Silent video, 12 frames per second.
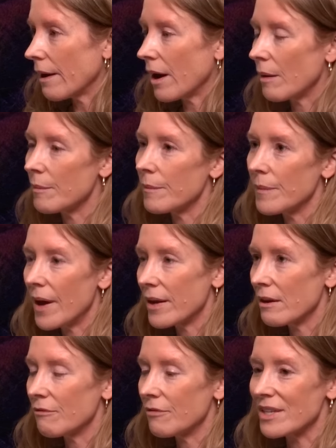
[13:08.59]

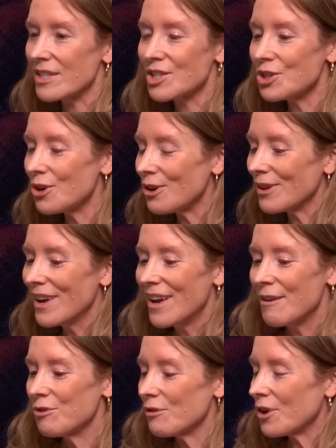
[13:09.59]
And if they're
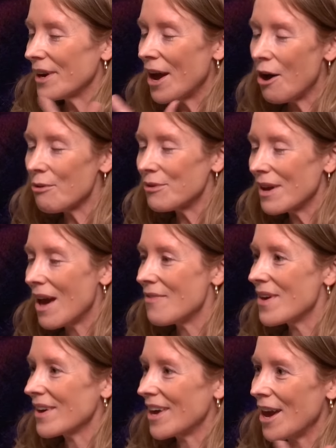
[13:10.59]
very healthy
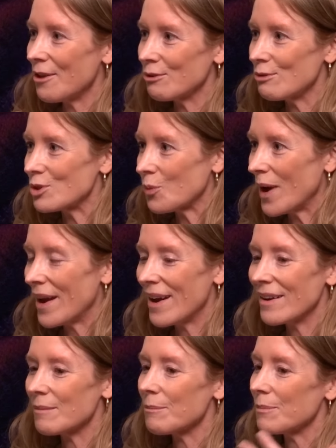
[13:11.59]
and they can't lose
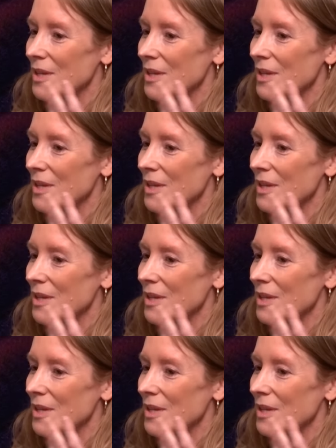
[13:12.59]
weight,